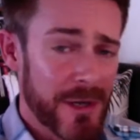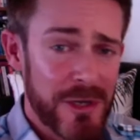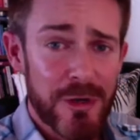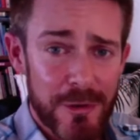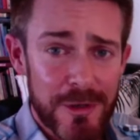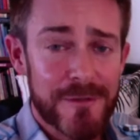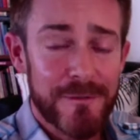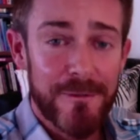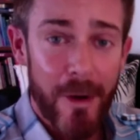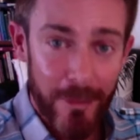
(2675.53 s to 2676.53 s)
huge
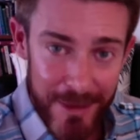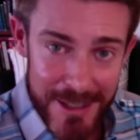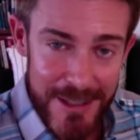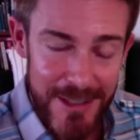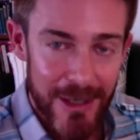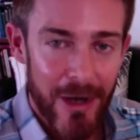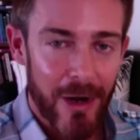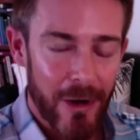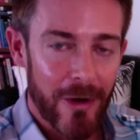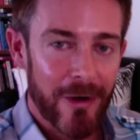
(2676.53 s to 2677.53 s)
forest
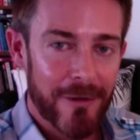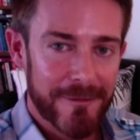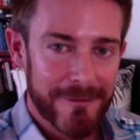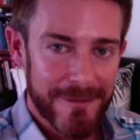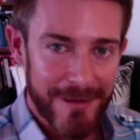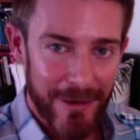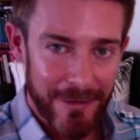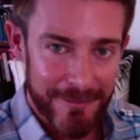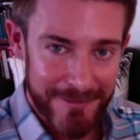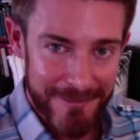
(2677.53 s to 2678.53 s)
of
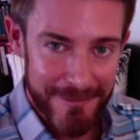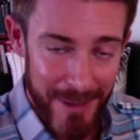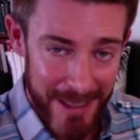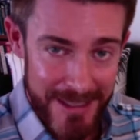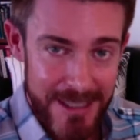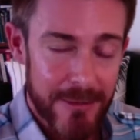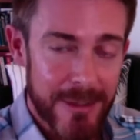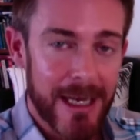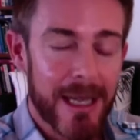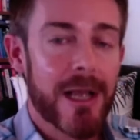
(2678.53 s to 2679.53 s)

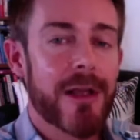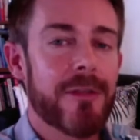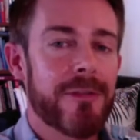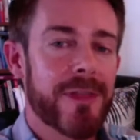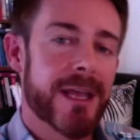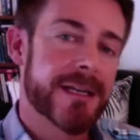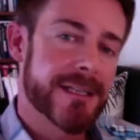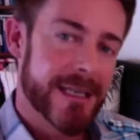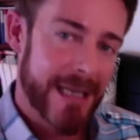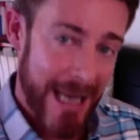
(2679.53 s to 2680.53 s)
bacteria that
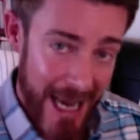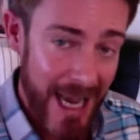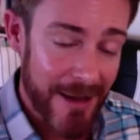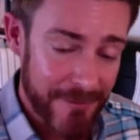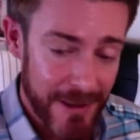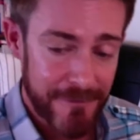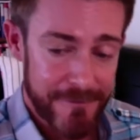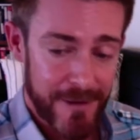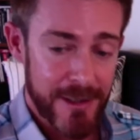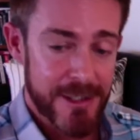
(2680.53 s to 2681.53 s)
have a
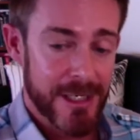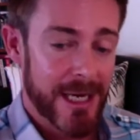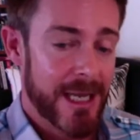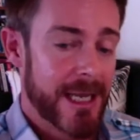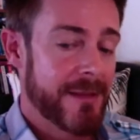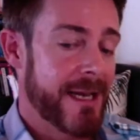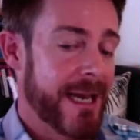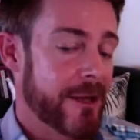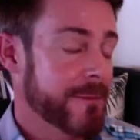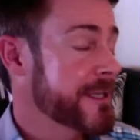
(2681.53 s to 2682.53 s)
function that
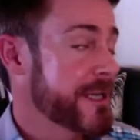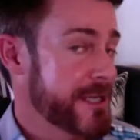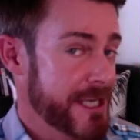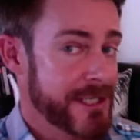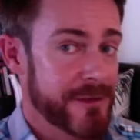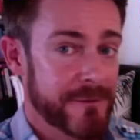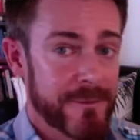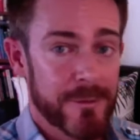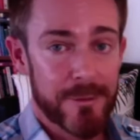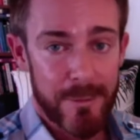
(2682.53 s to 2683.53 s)
help to digest your
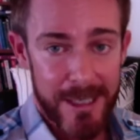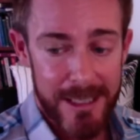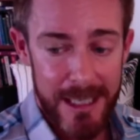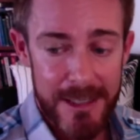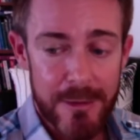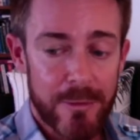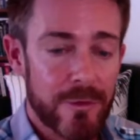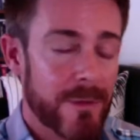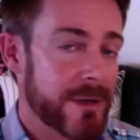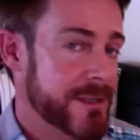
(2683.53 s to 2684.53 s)
food, regulate your
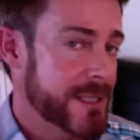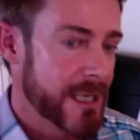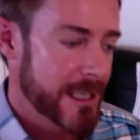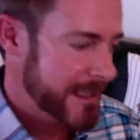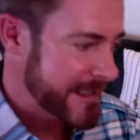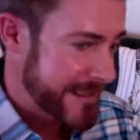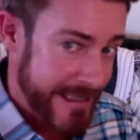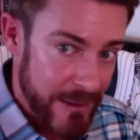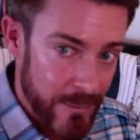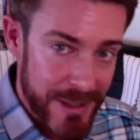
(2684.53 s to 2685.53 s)
hormones,
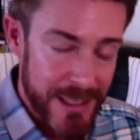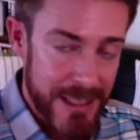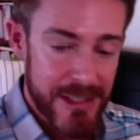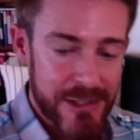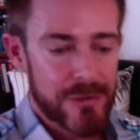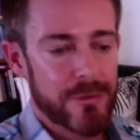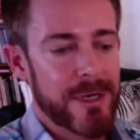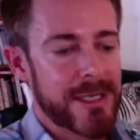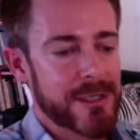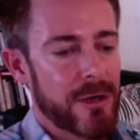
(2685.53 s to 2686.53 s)
deal with and
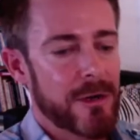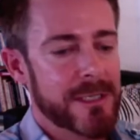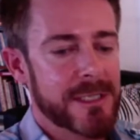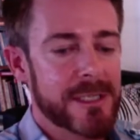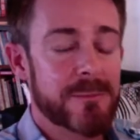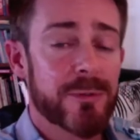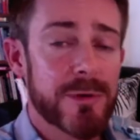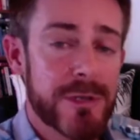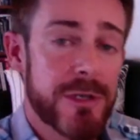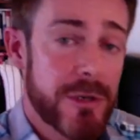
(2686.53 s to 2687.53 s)
excrete toxins,
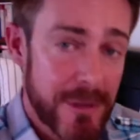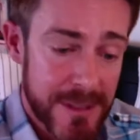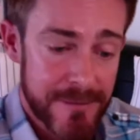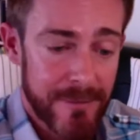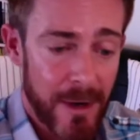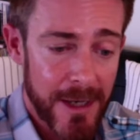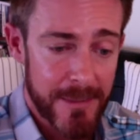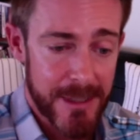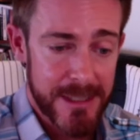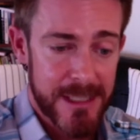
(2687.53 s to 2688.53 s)
produce
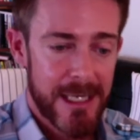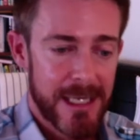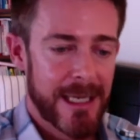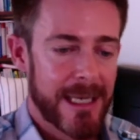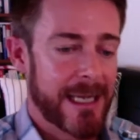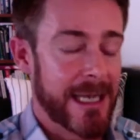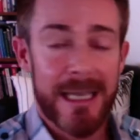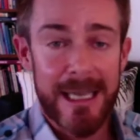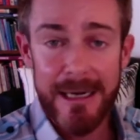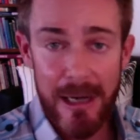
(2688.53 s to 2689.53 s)
vitamins,
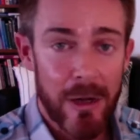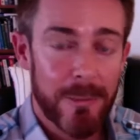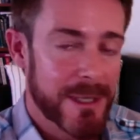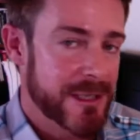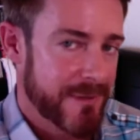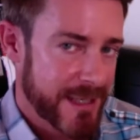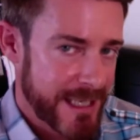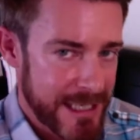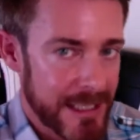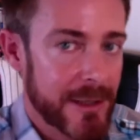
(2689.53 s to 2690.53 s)
and a whole bunch of other
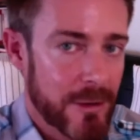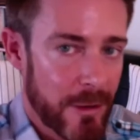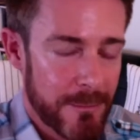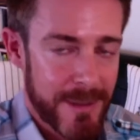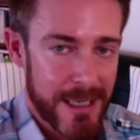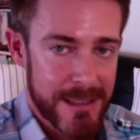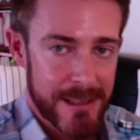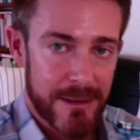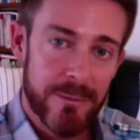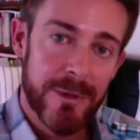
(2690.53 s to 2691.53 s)
healing compounds
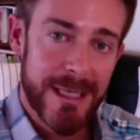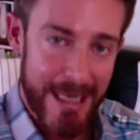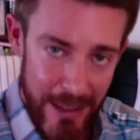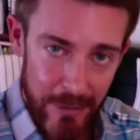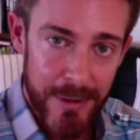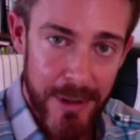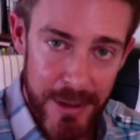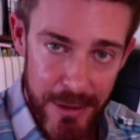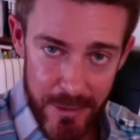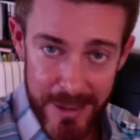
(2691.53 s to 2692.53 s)
that can really help
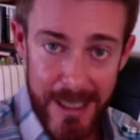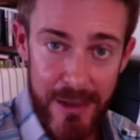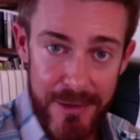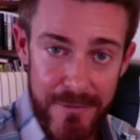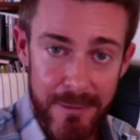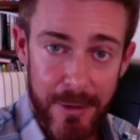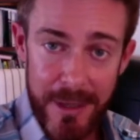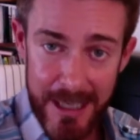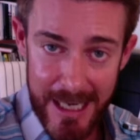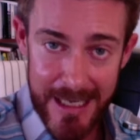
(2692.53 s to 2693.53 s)
the health of your
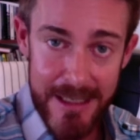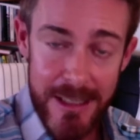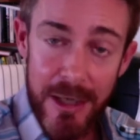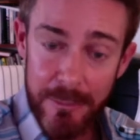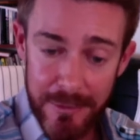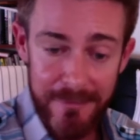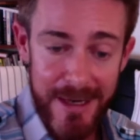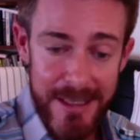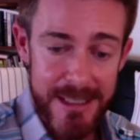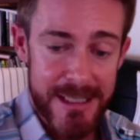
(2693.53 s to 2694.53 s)
body and
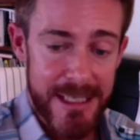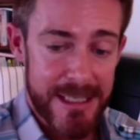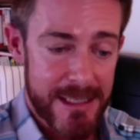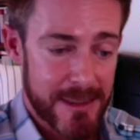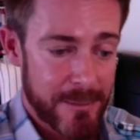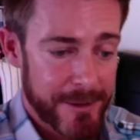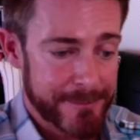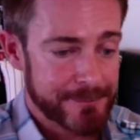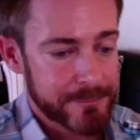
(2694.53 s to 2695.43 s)
prevent disease as well.